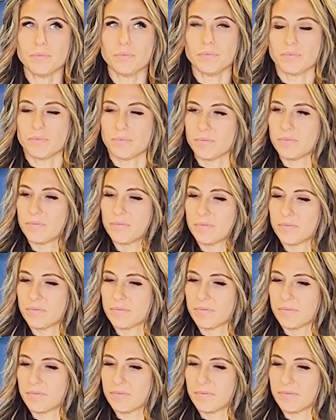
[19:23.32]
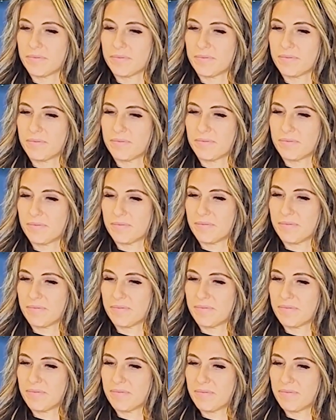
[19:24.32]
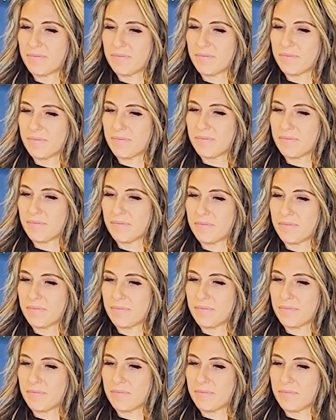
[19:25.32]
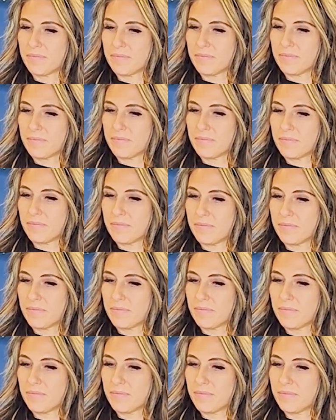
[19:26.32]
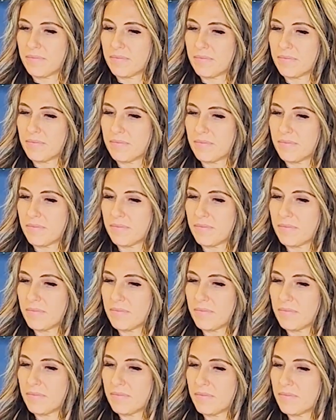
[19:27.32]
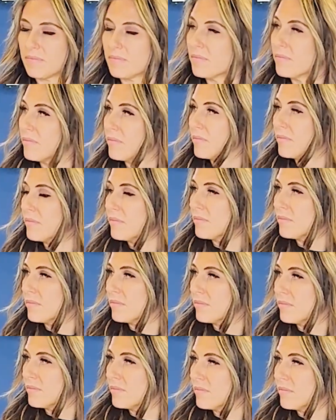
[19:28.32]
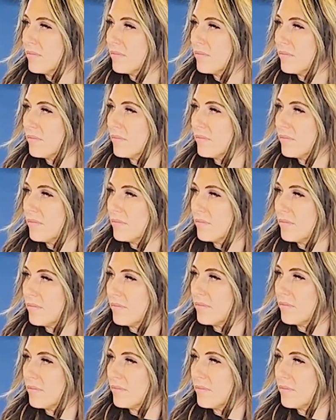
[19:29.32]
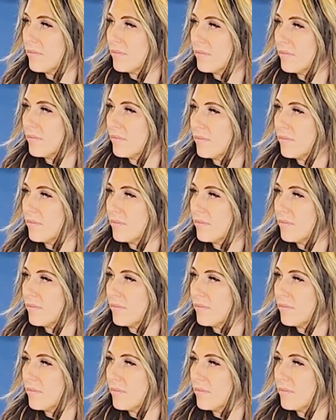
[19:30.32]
The person shown says nothing.